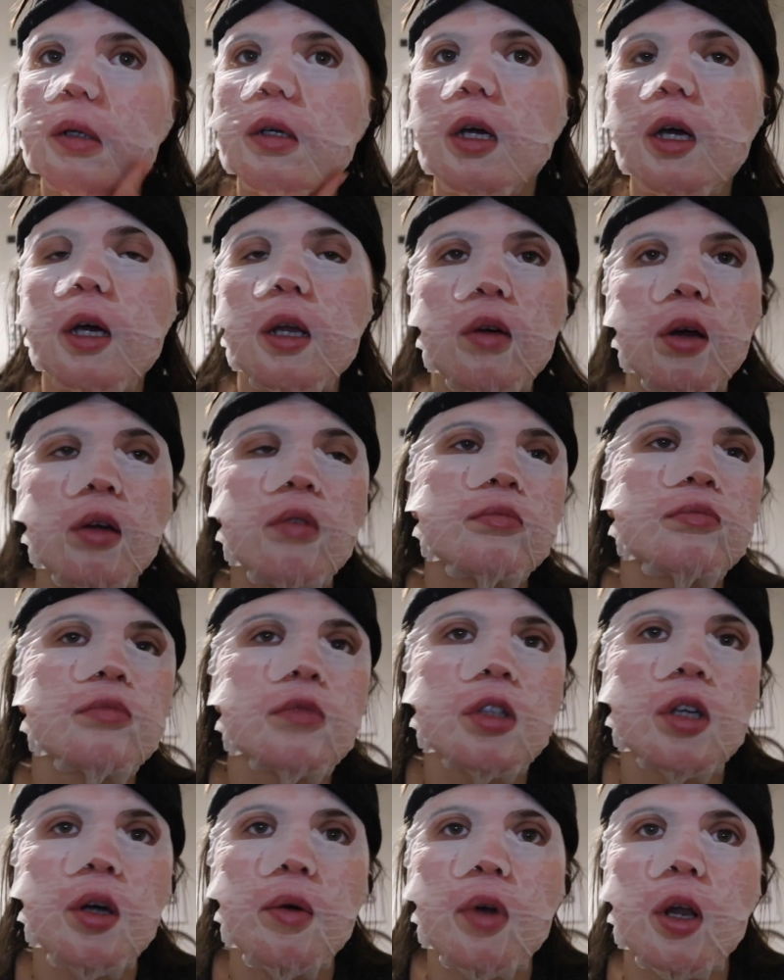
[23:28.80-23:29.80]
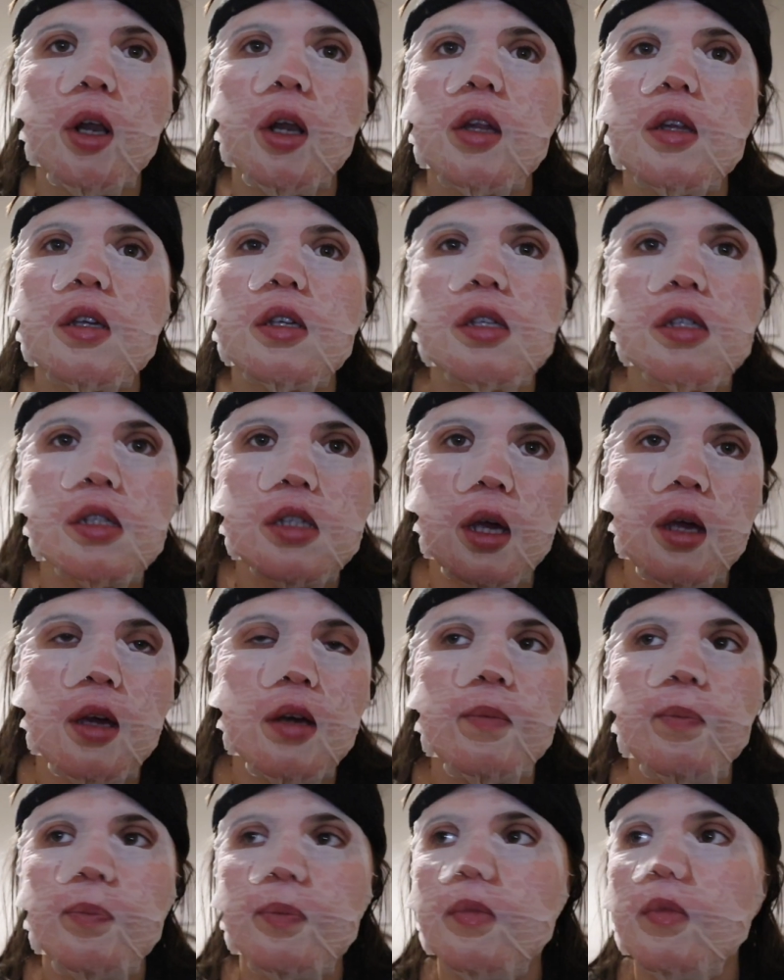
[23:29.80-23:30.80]
Anyway, I'm going to let this
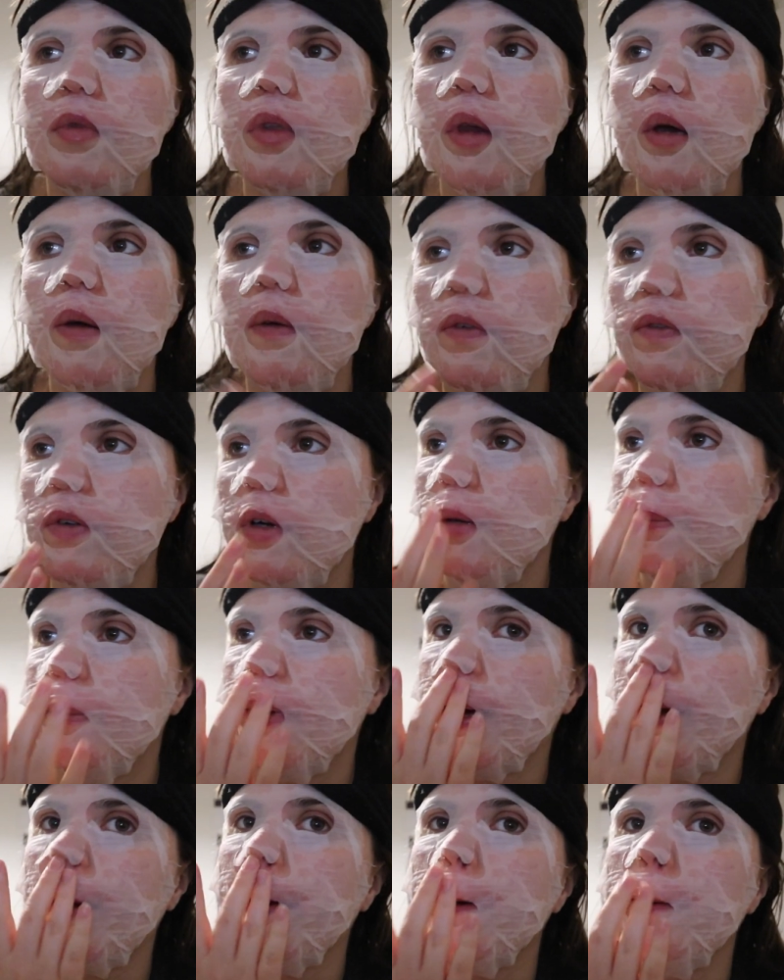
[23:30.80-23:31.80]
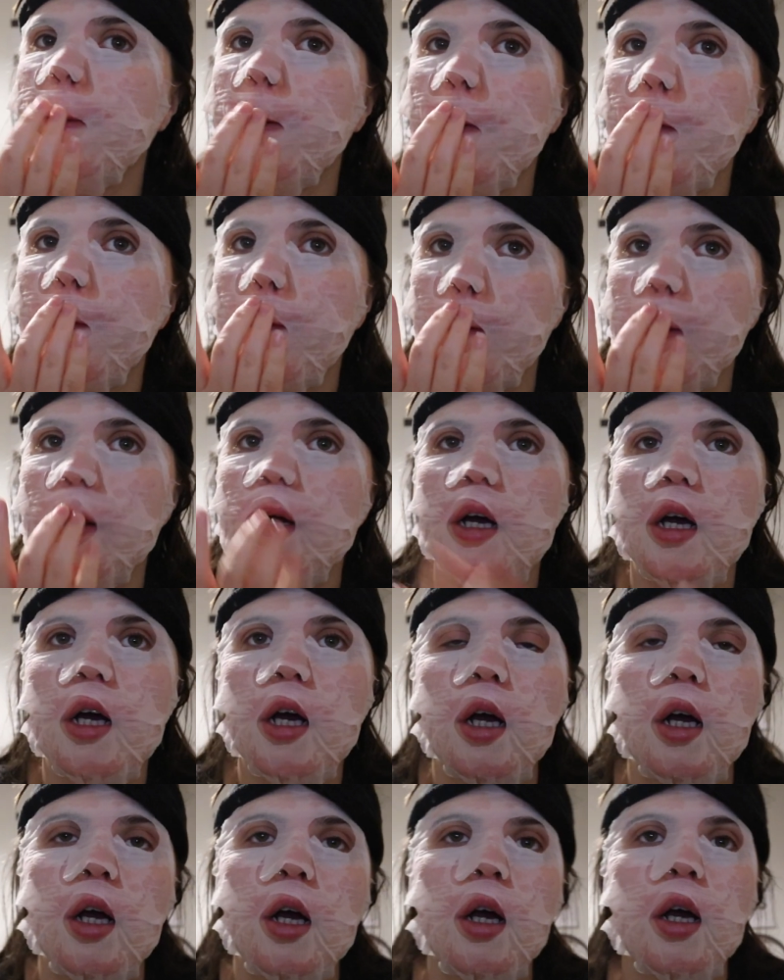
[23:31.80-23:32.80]
sit for about
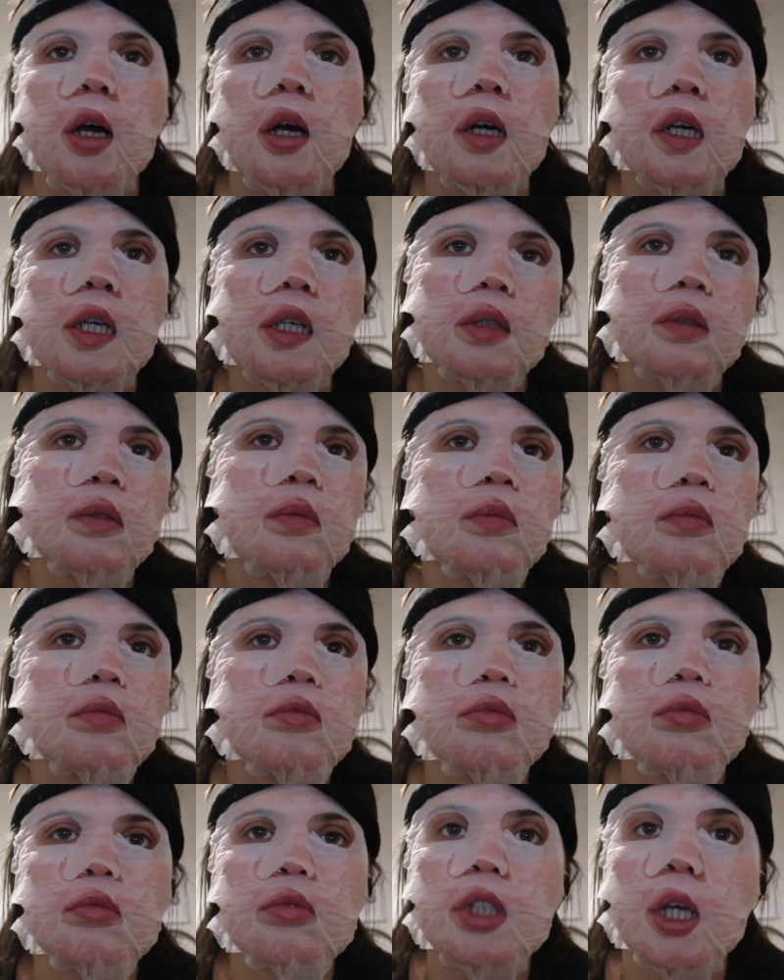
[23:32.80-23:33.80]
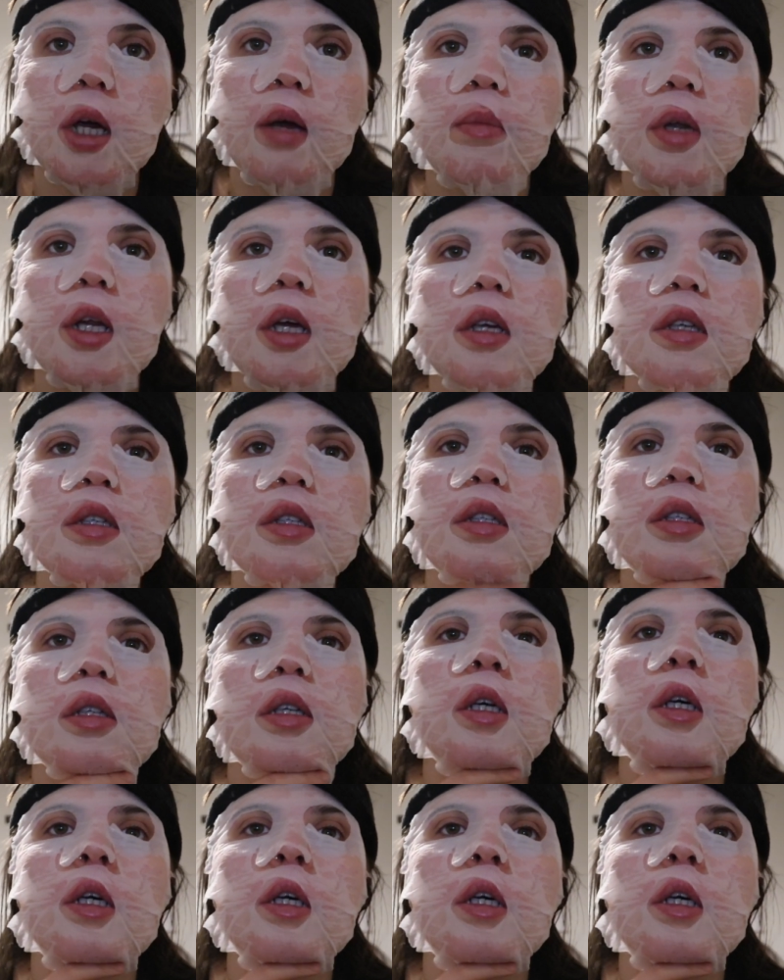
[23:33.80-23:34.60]
10 minutes.